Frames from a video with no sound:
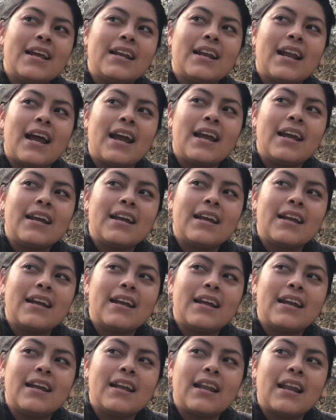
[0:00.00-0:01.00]
Like,
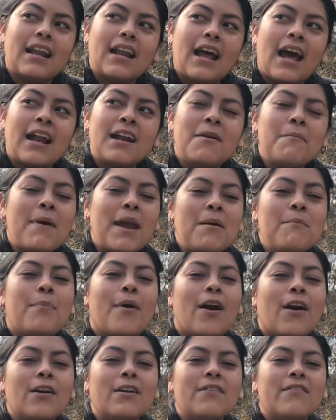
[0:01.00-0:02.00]
and a main
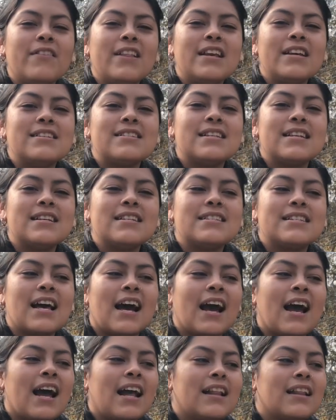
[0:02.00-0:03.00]
part of this is
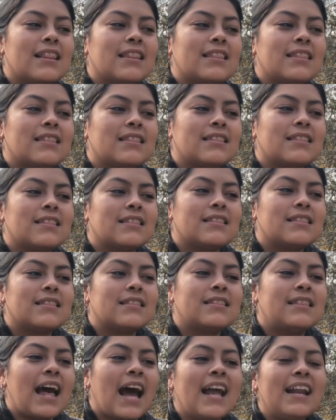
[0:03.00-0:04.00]
that
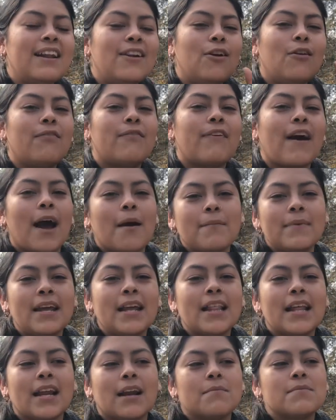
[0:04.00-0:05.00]
that little
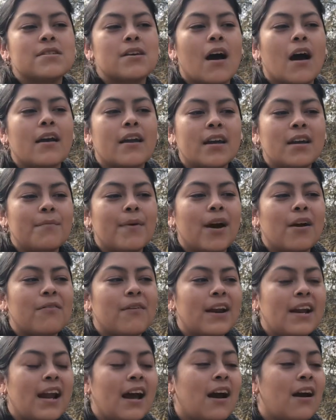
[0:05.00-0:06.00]
family that I'm talking about
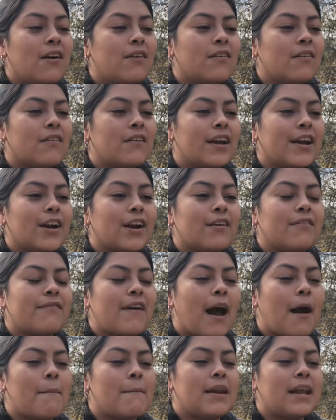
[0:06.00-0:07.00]
right now in our
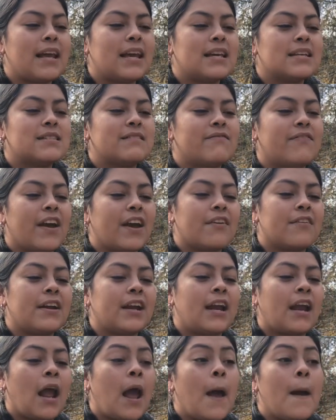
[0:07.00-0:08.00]
family is
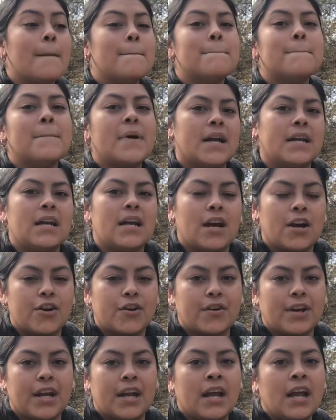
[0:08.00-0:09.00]
very money
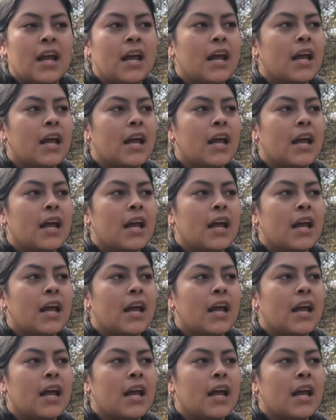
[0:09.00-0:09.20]
hungry.